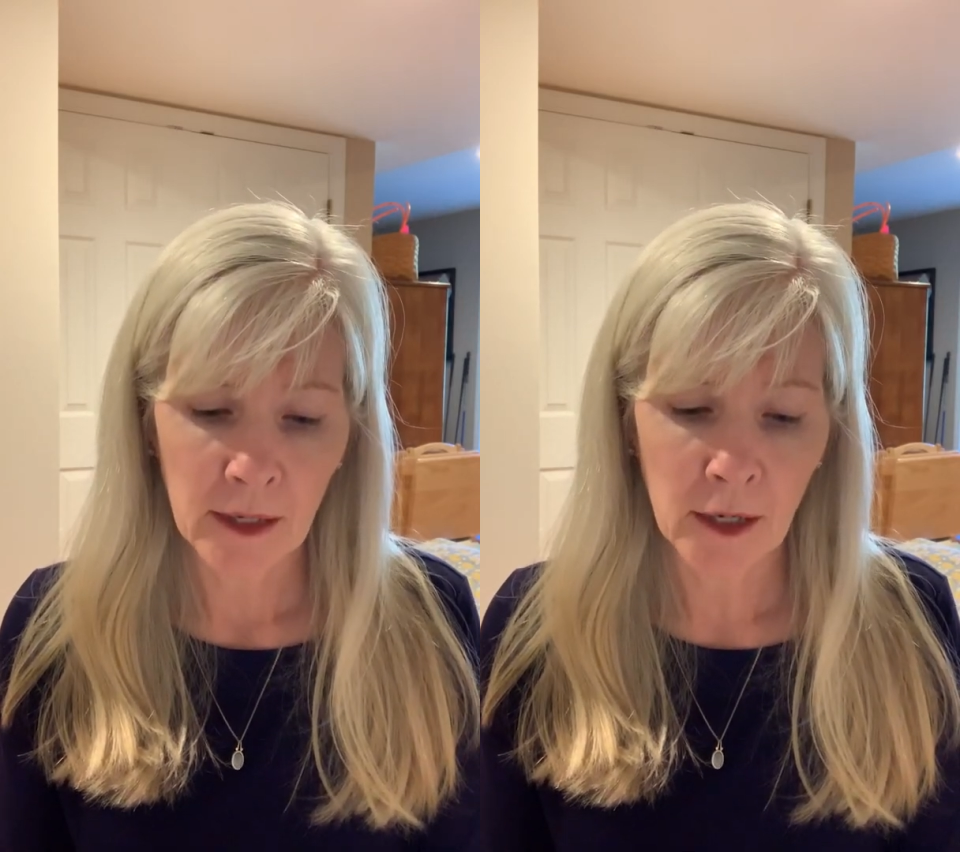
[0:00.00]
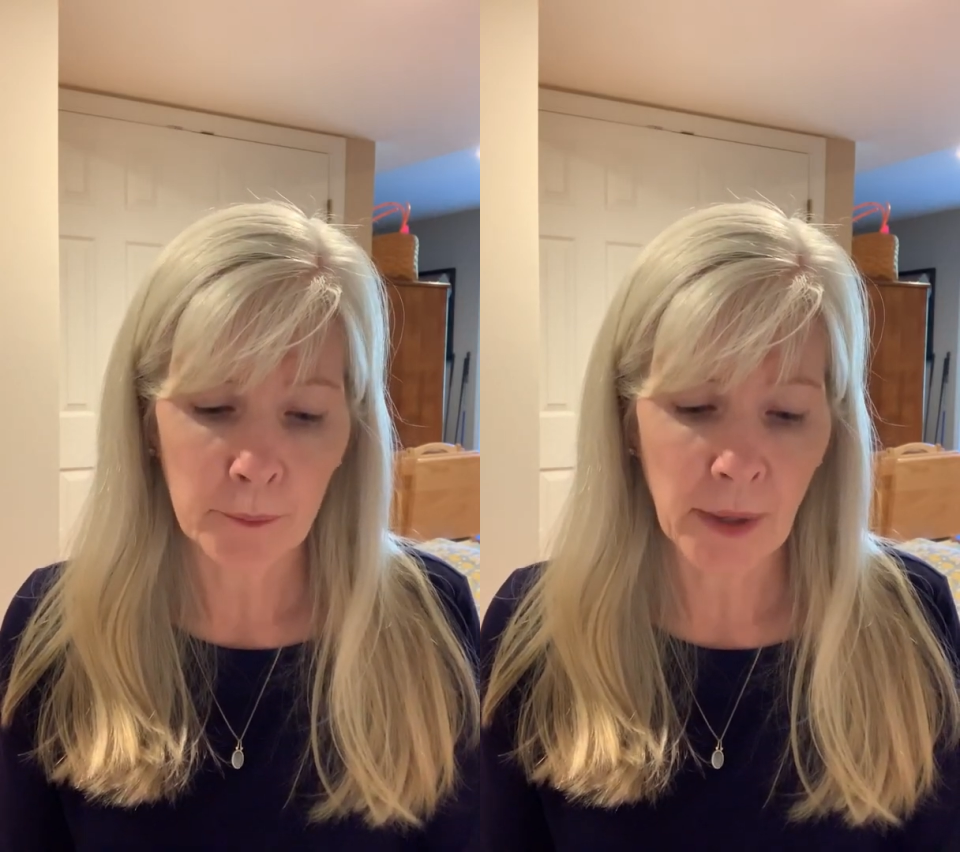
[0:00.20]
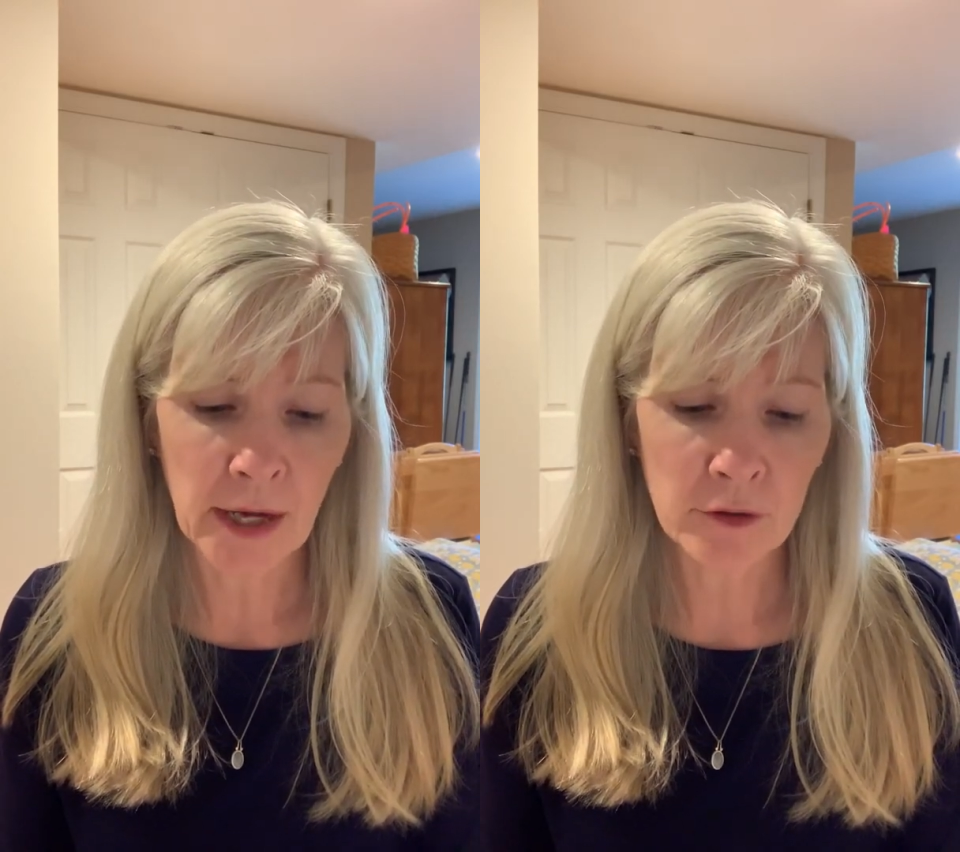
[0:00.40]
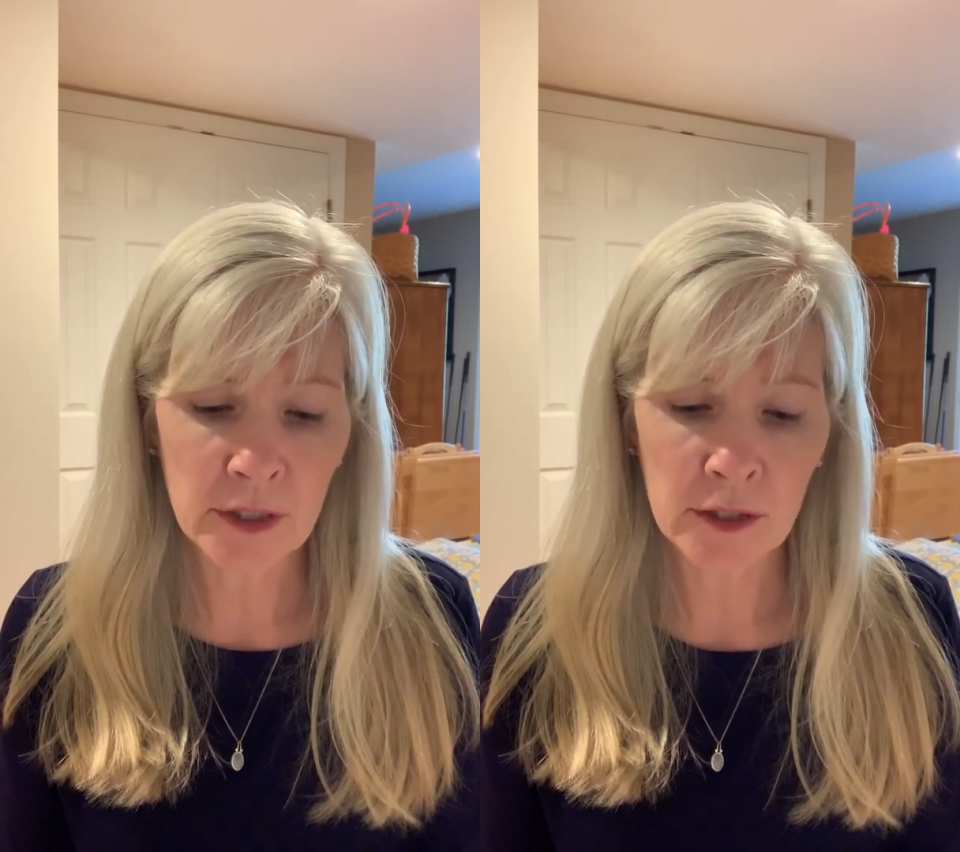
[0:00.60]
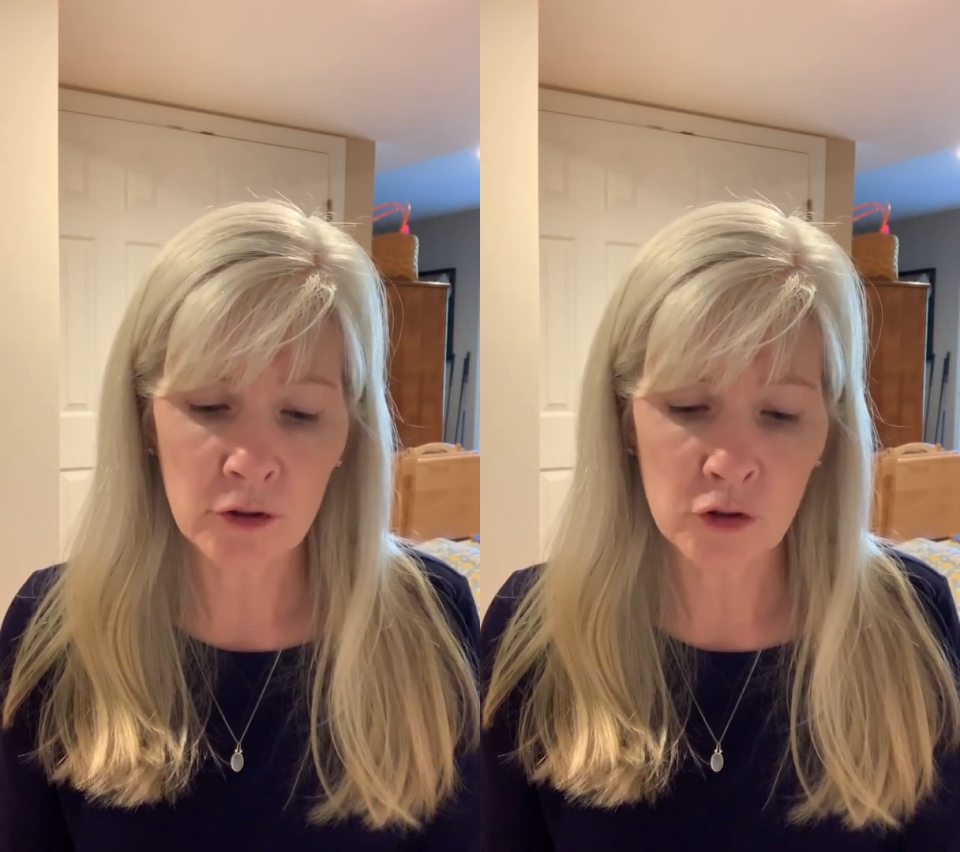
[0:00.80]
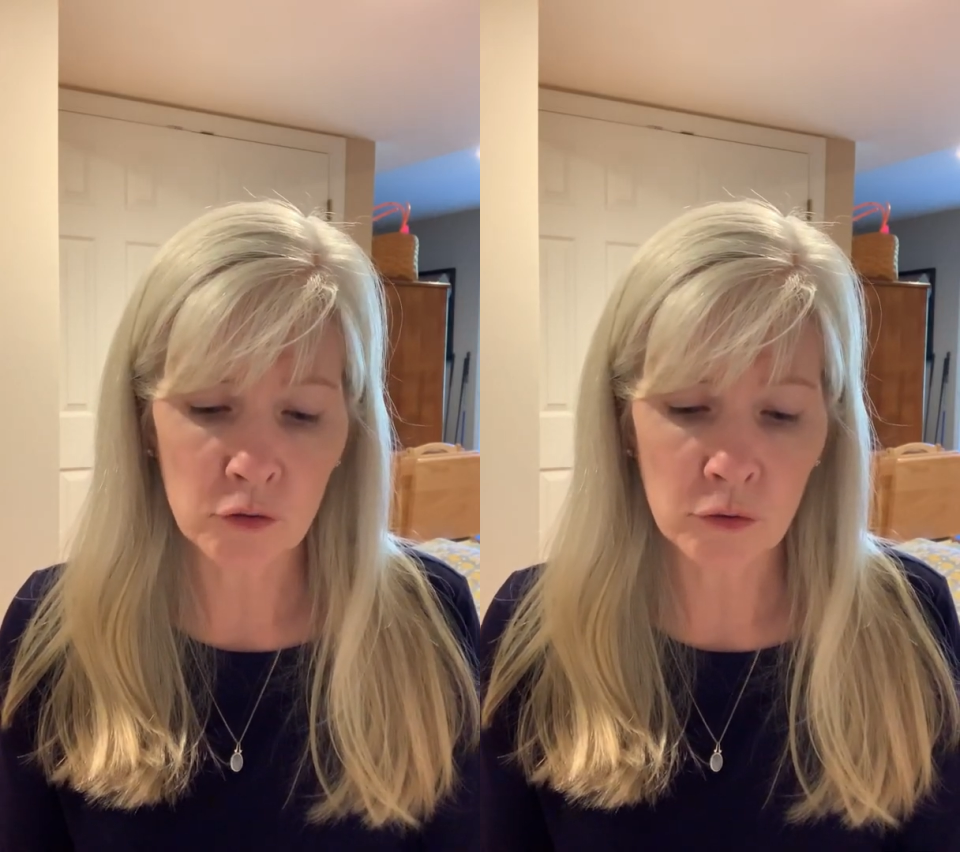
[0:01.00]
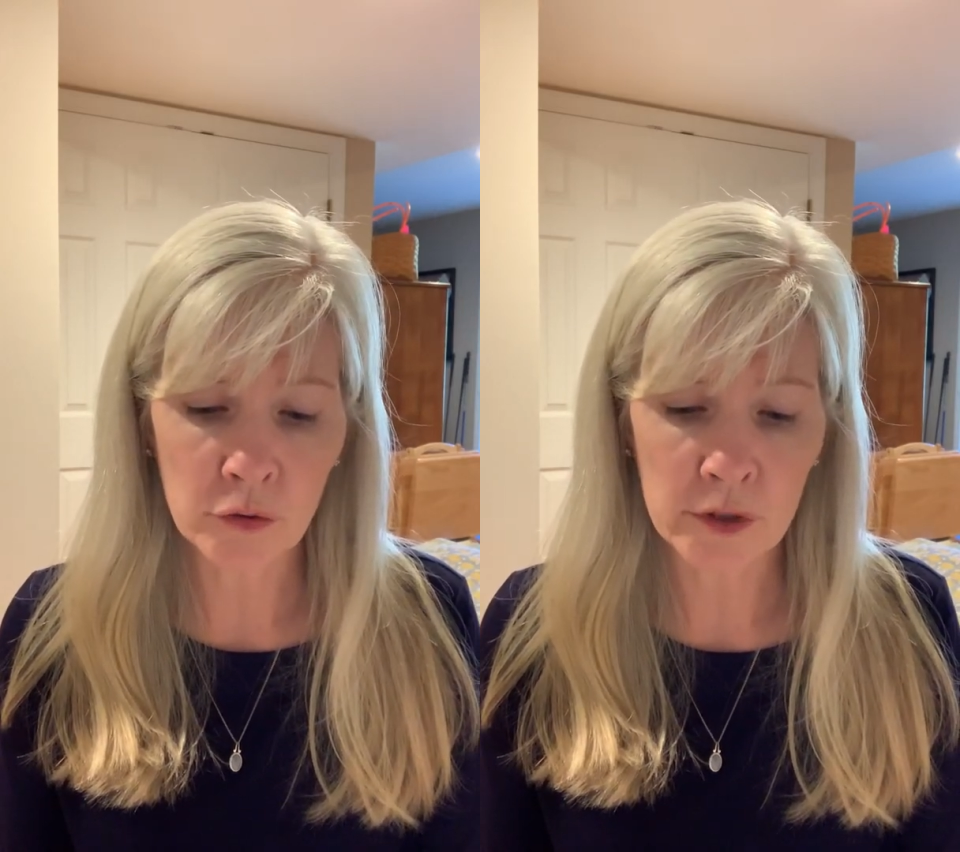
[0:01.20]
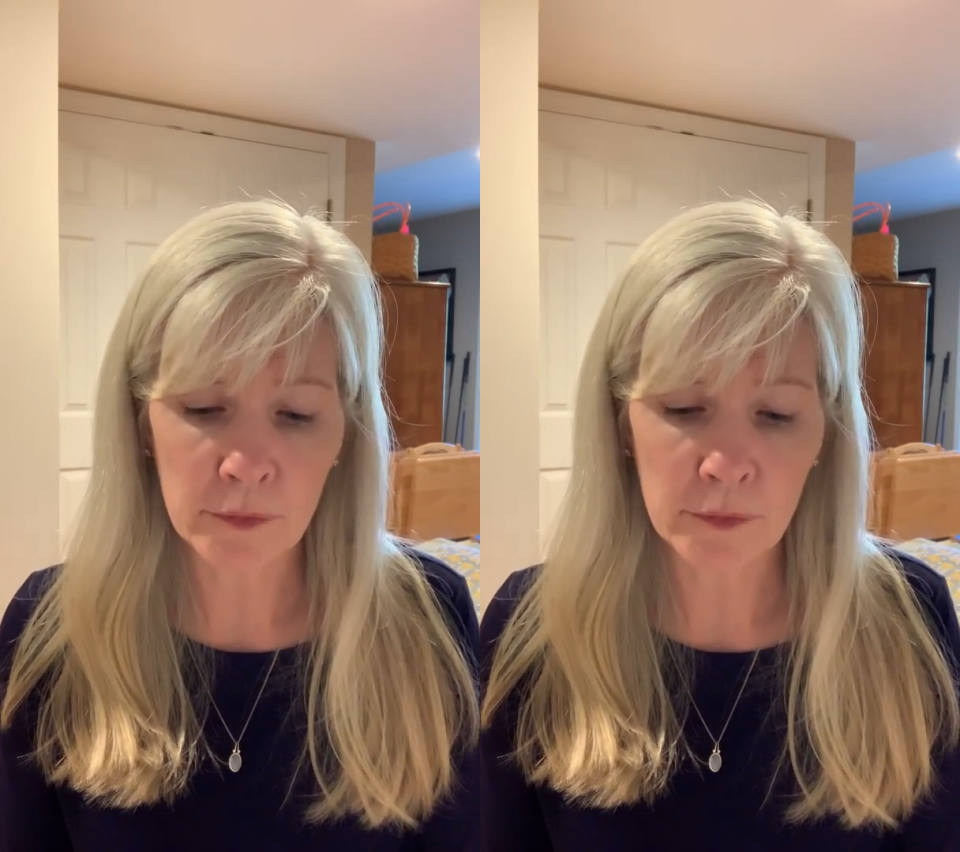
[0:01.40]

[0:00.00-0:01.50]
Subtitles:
abounding in jewels